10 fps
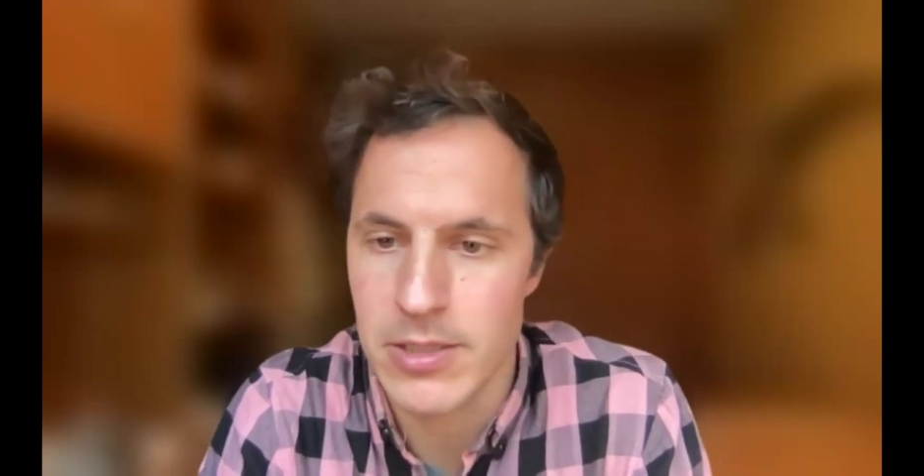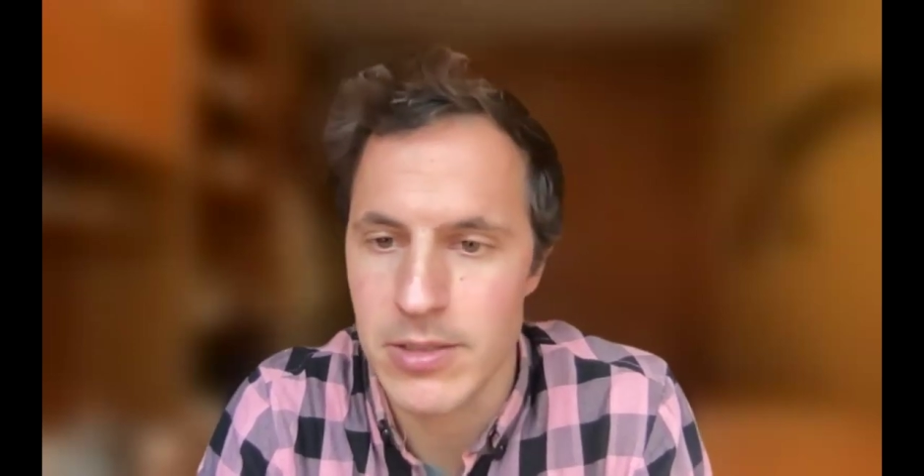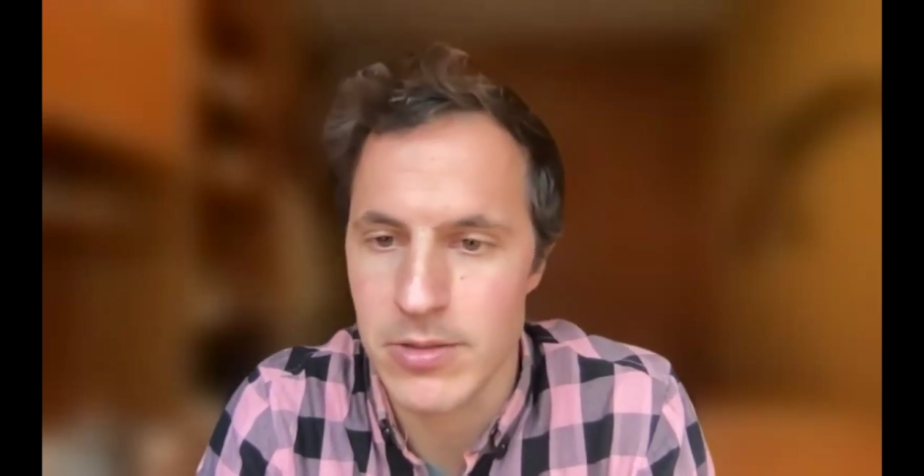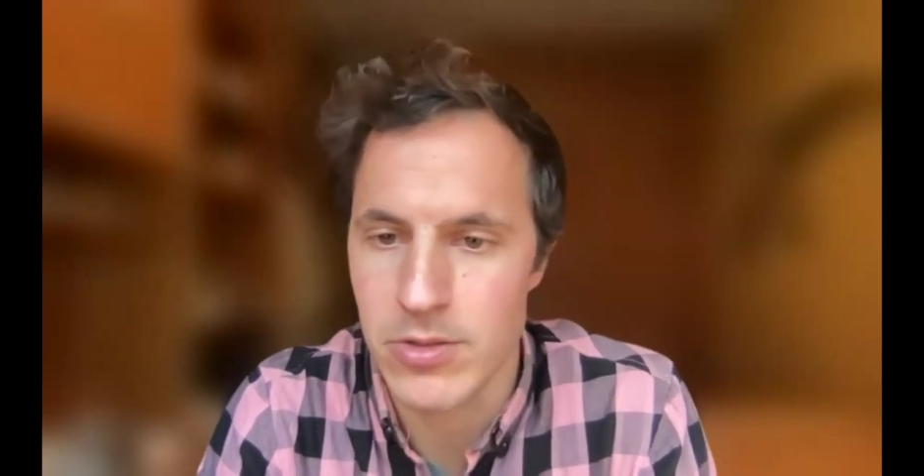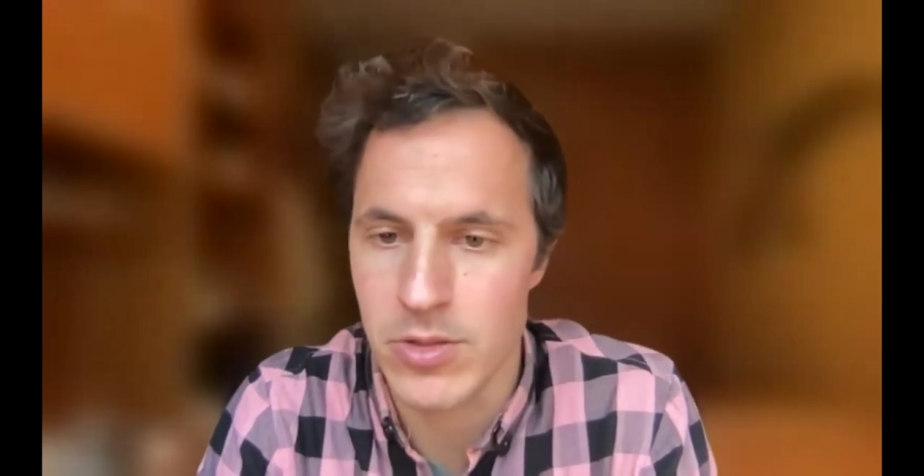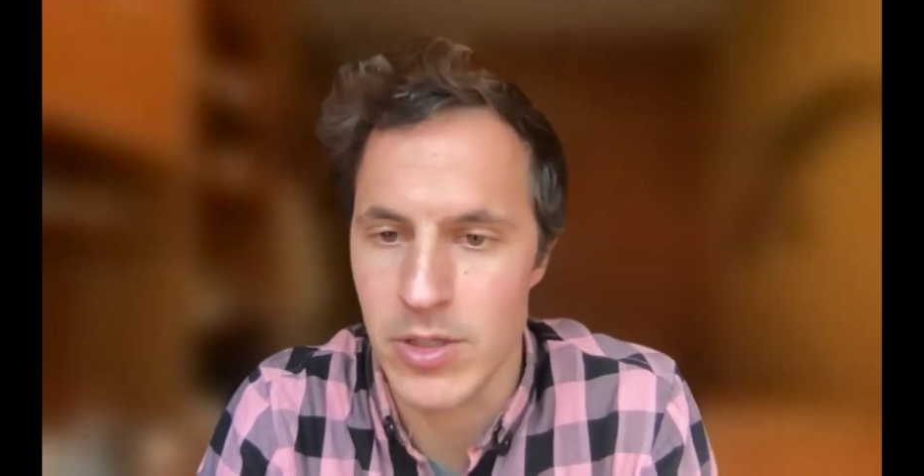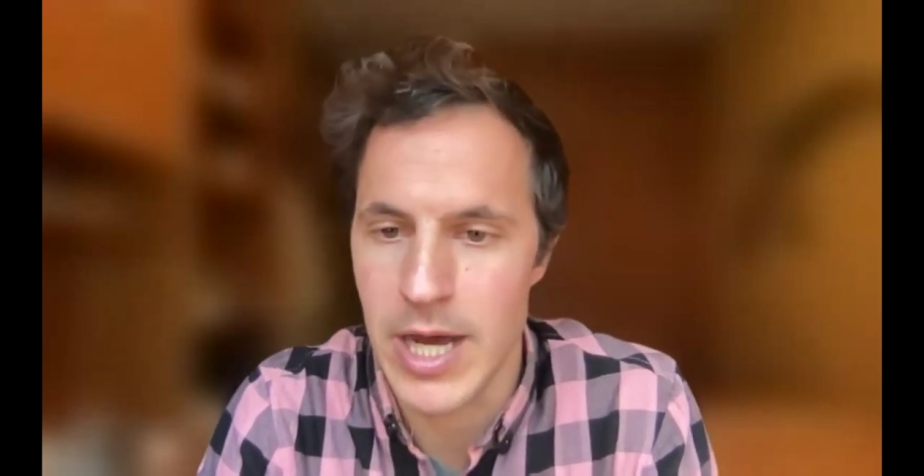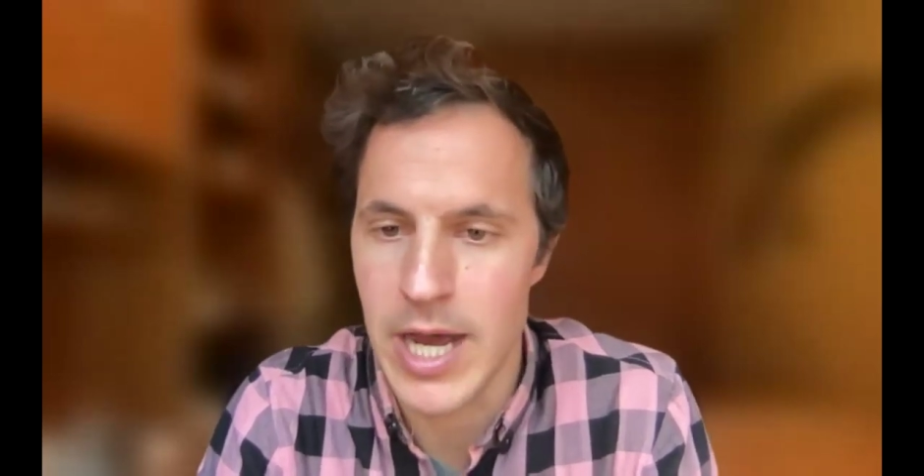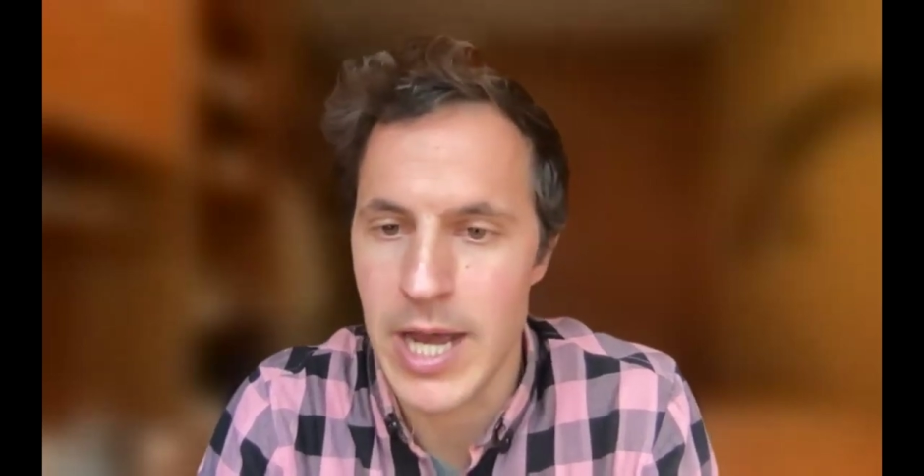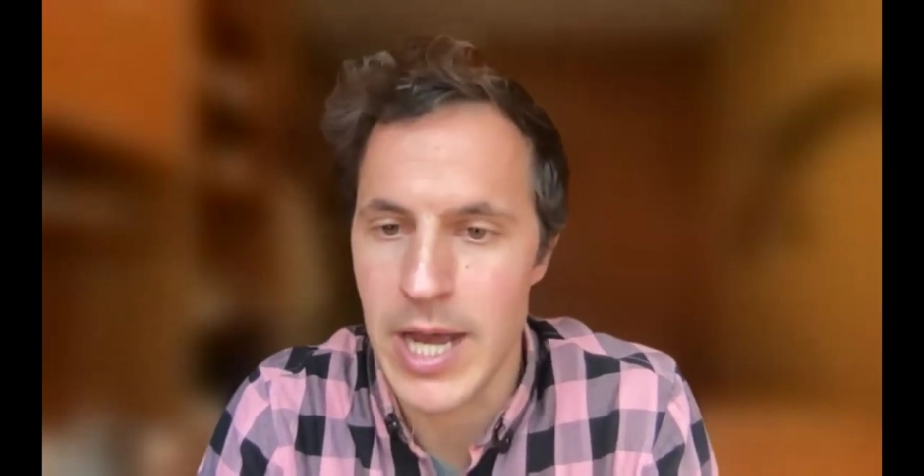And so
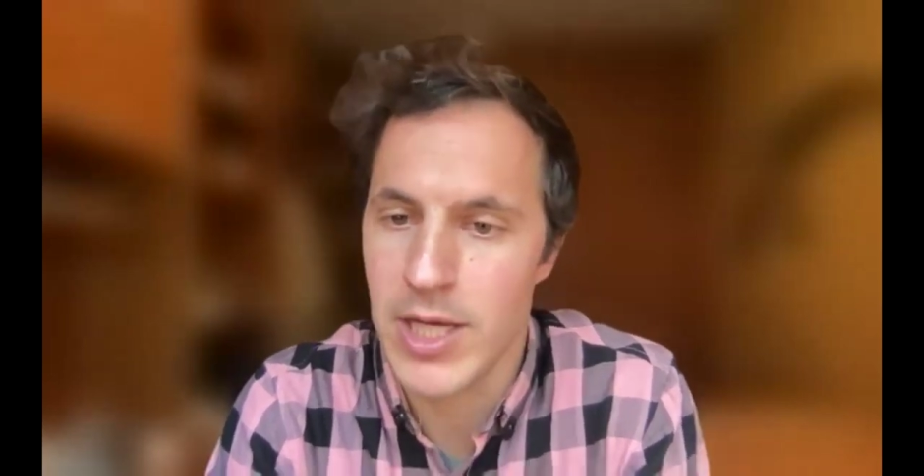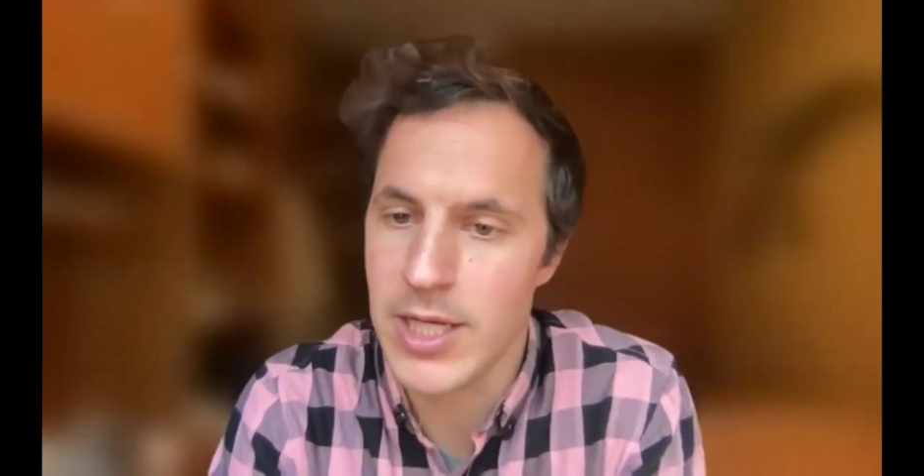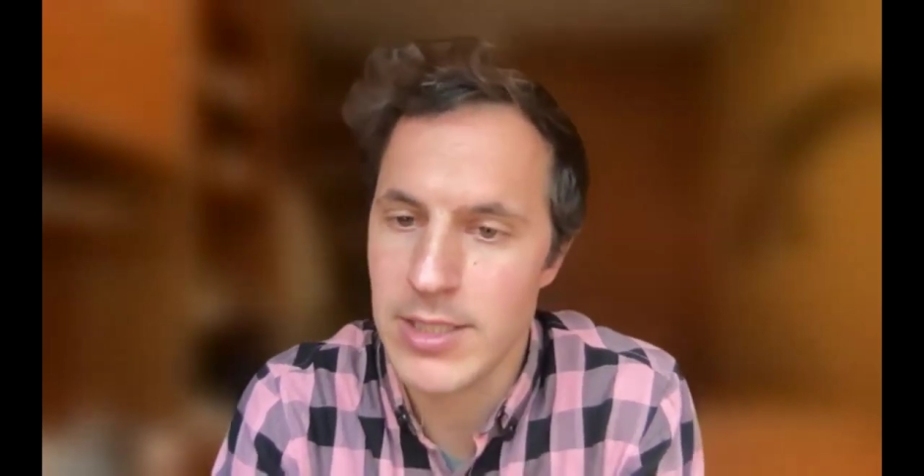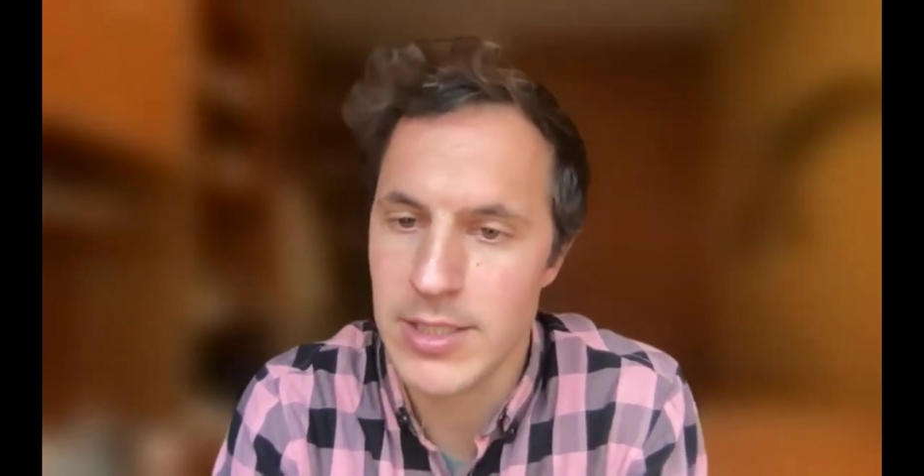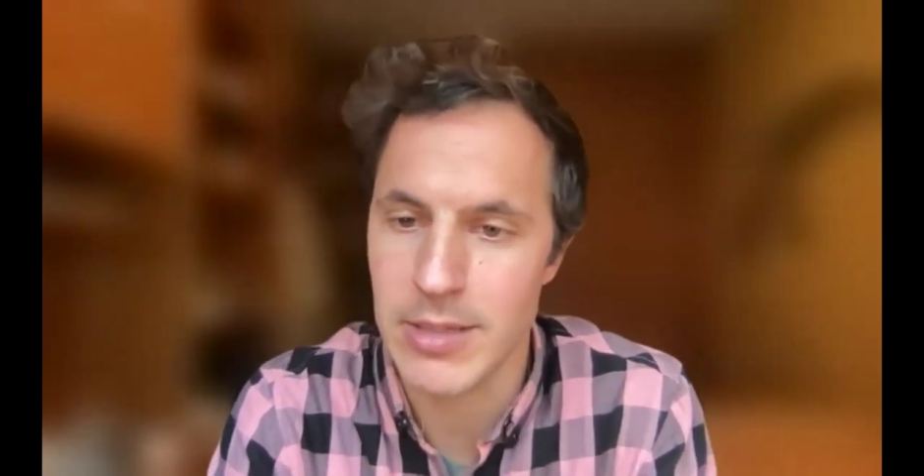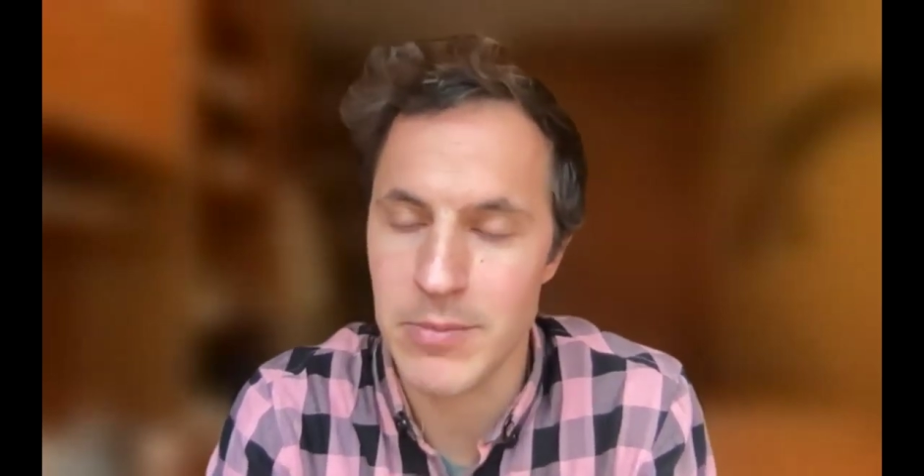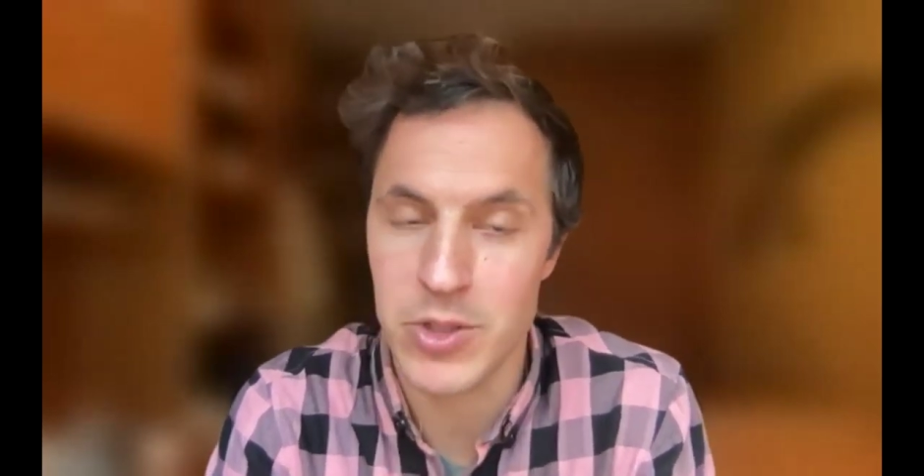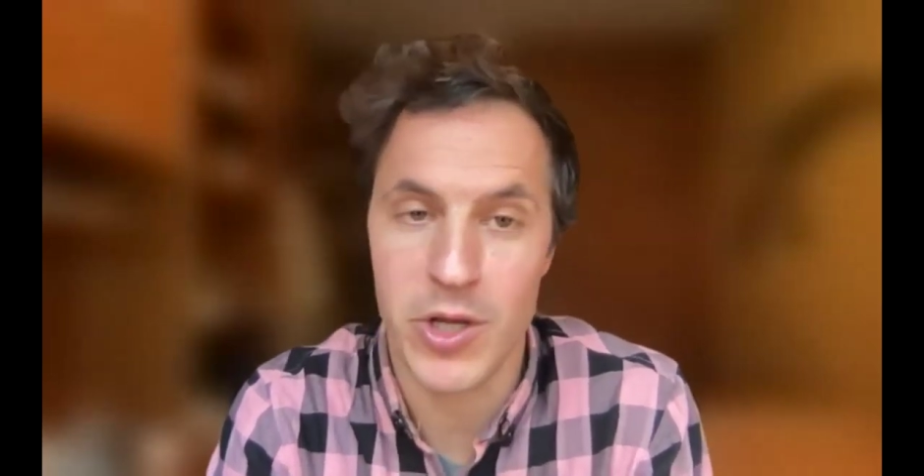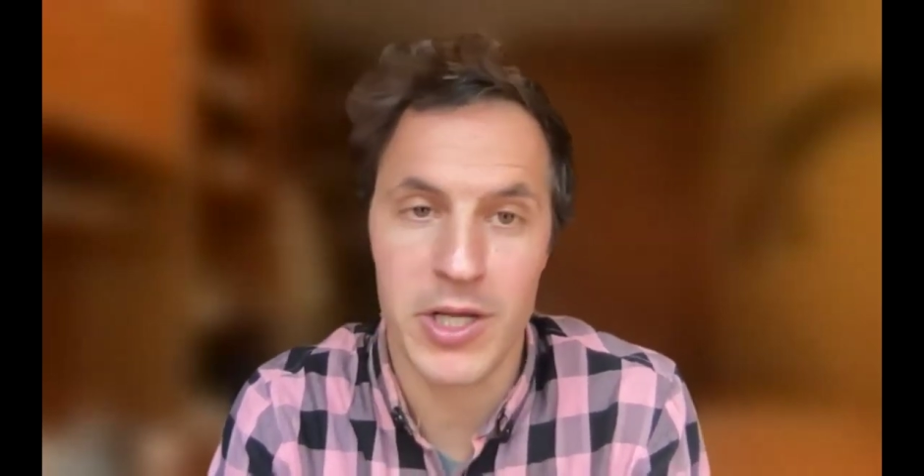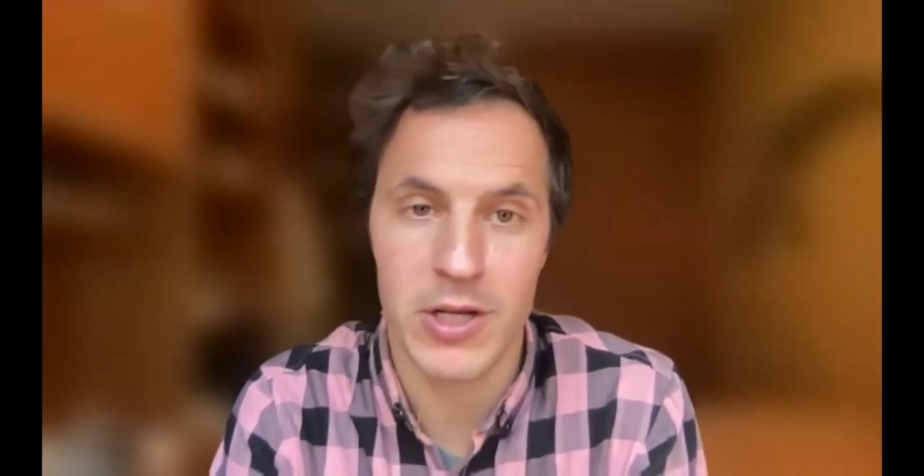I'm on that, and I'm
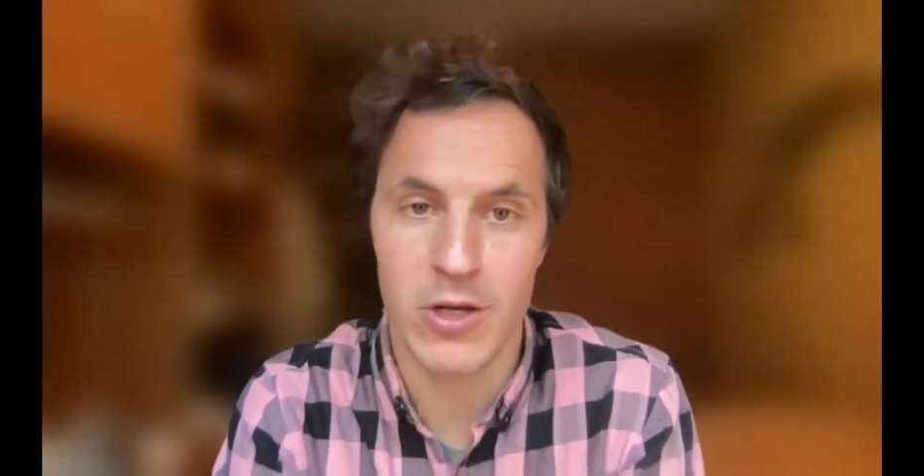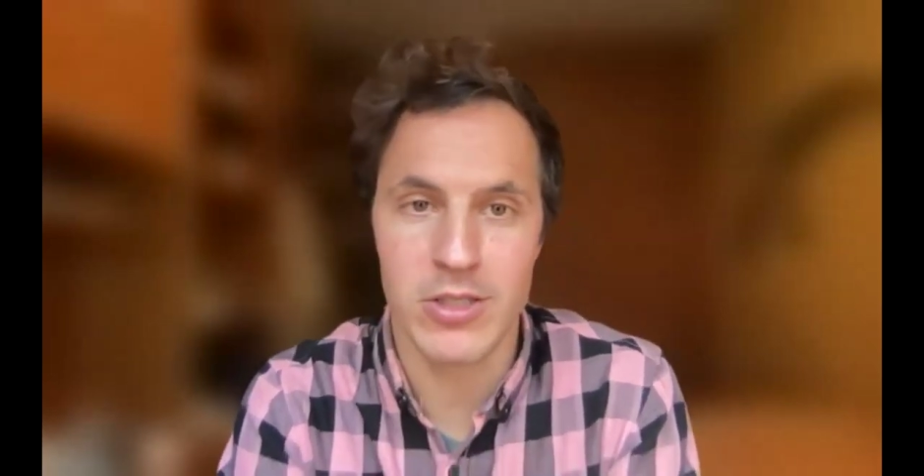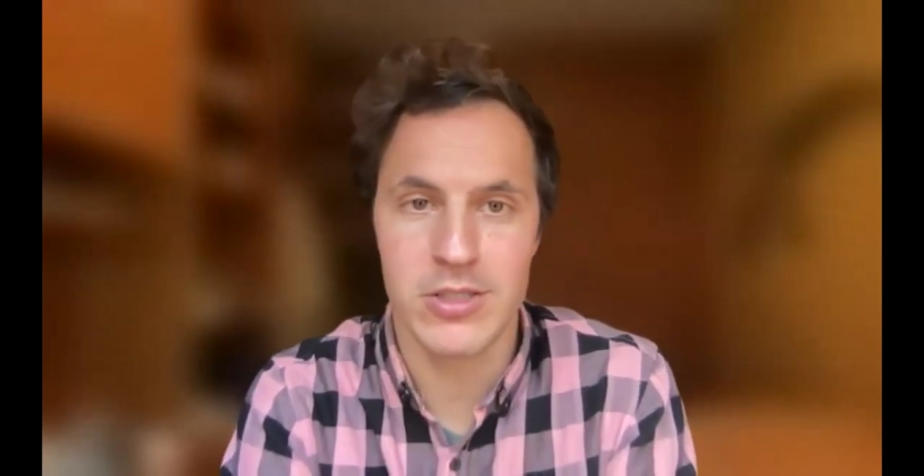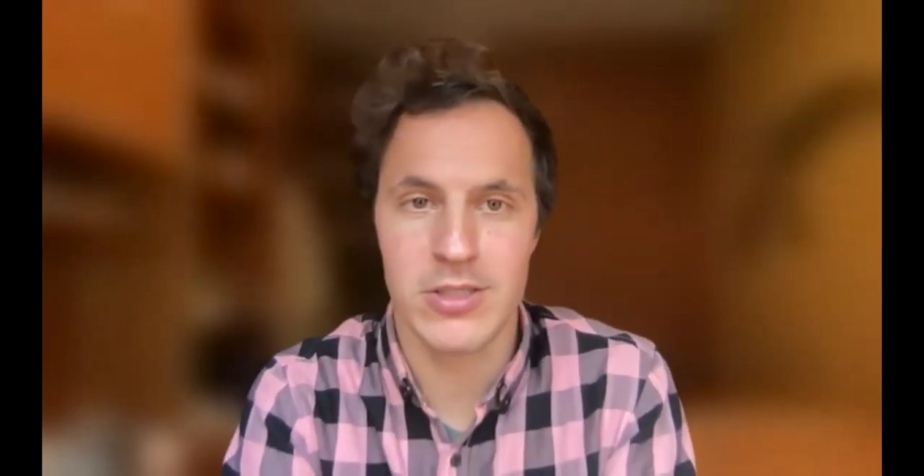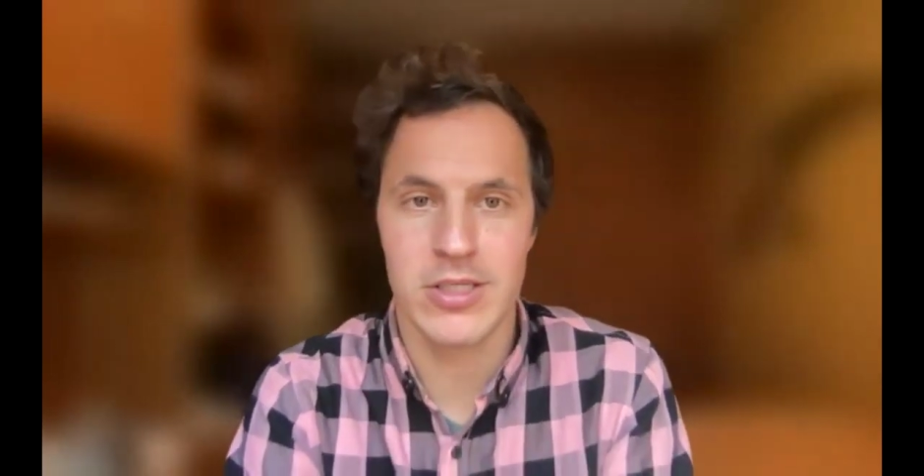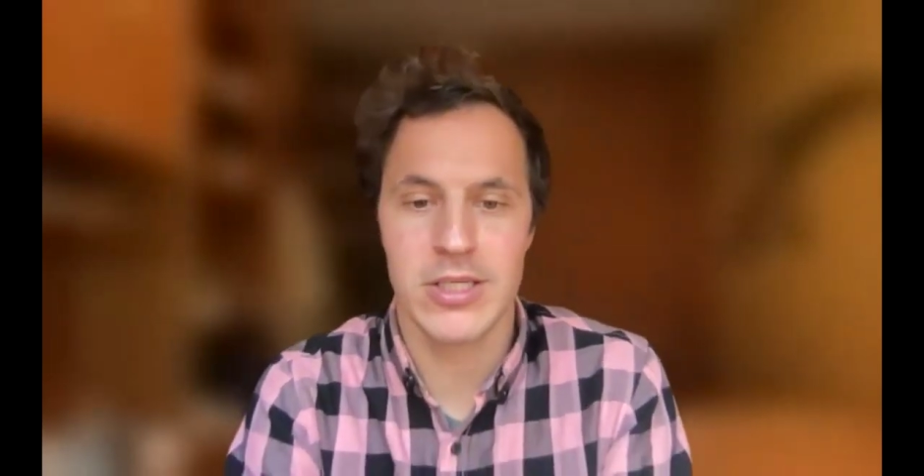enjoying a lot.